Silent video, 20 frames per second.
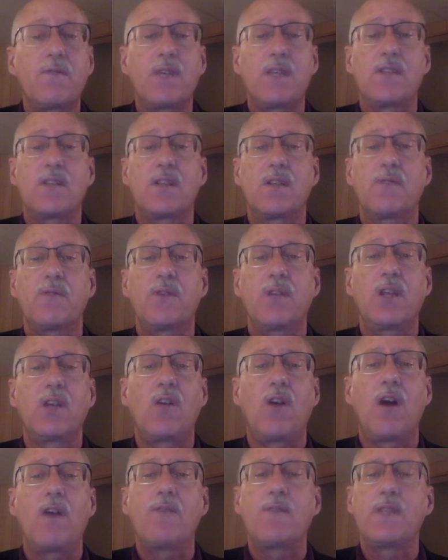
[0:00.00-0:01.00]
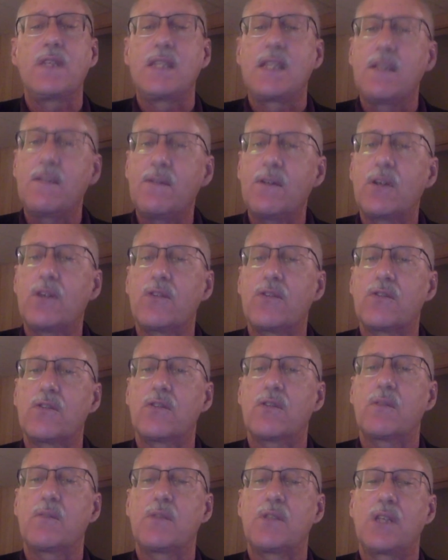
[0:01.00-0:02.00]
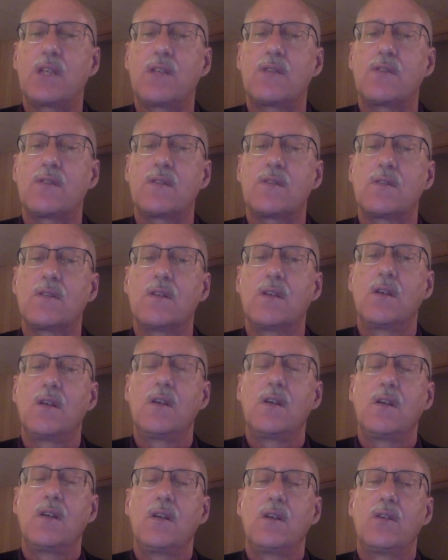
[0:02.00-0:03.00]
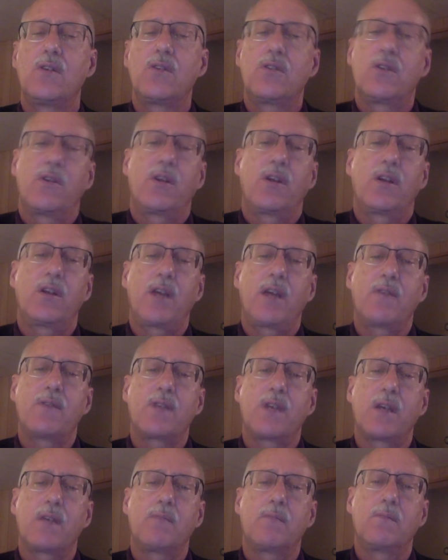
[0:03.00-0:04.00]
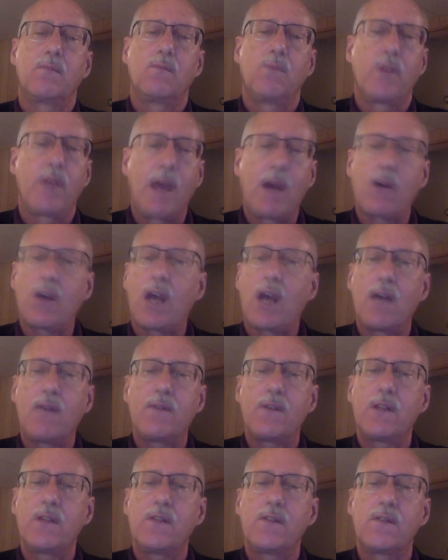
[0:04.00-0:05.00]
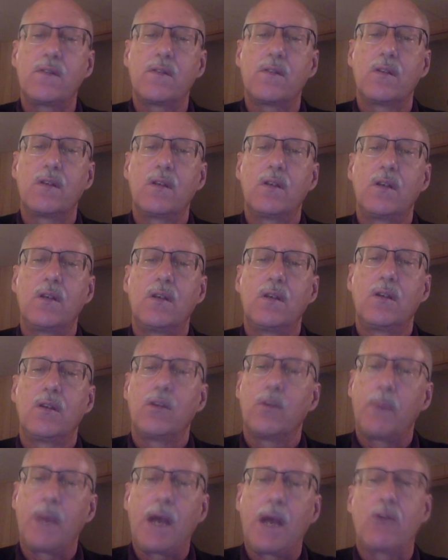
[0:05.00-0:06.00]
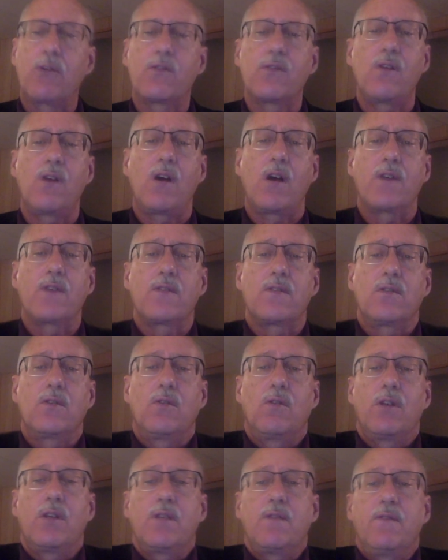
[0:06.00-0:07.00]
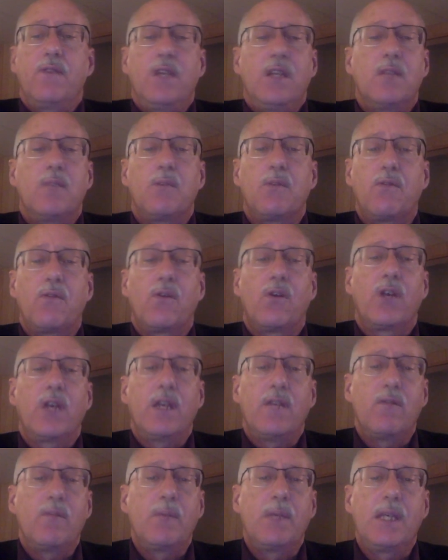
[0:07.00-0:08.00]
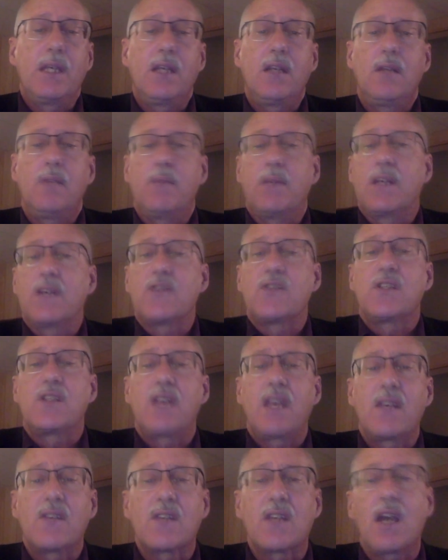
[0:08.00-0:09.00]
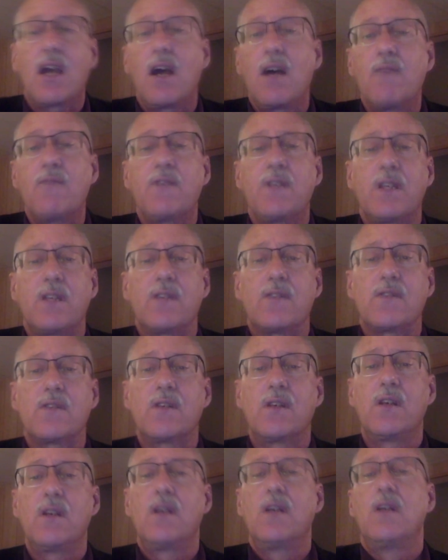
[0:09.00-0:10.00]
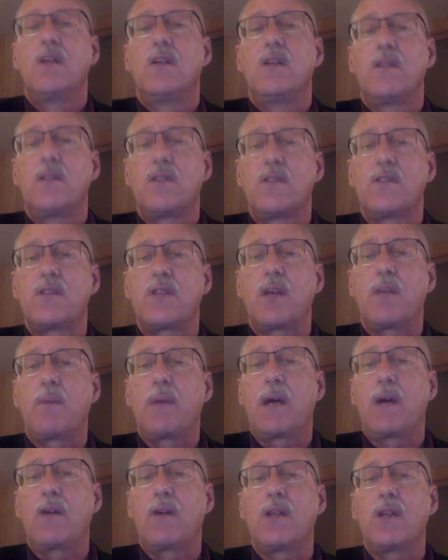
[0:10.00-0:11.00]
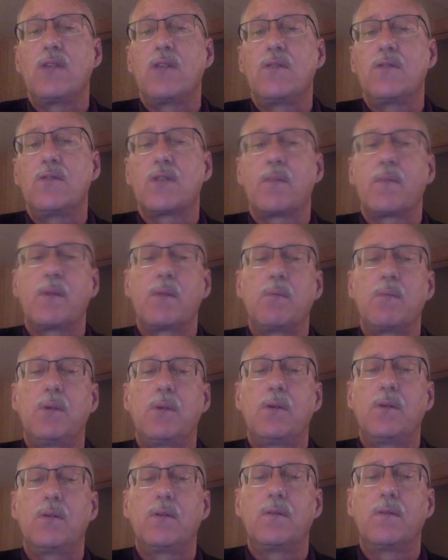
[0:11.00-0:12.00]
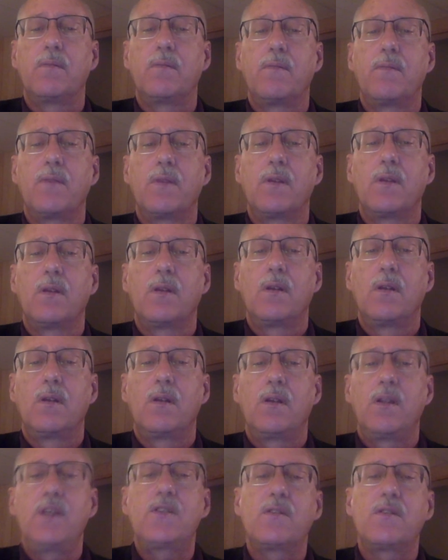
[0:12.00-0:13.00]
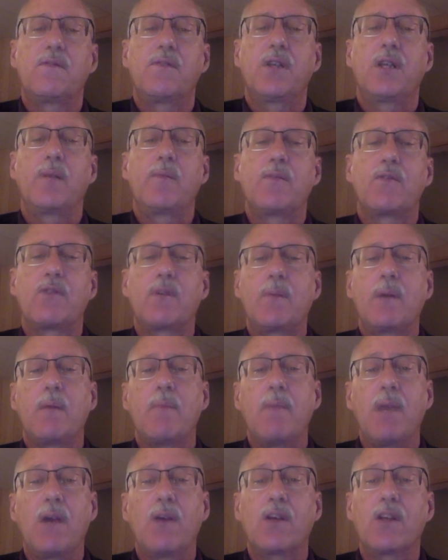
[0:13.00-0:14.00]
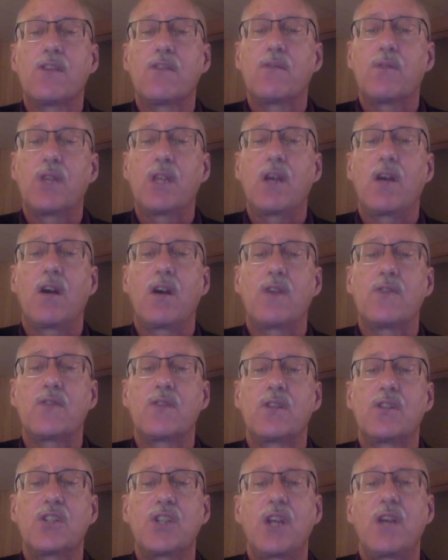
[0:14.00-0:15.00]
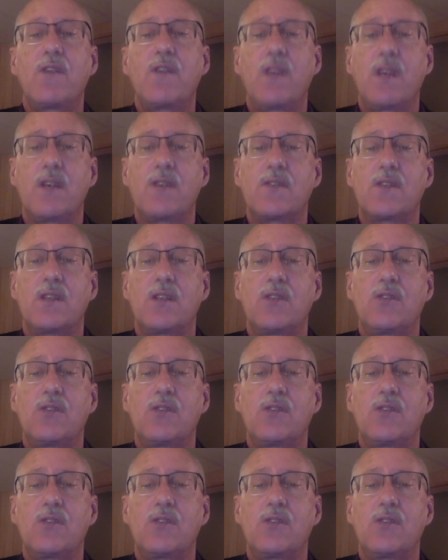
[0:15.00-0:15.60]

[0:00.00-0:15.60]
different and often difficult circumstances during our lifetime. Without confidence, your power is lost. You are defeated before even beginning because it takes confidence to step out and do something bold. Lisa Phillips from Americans for the Arts shared this in a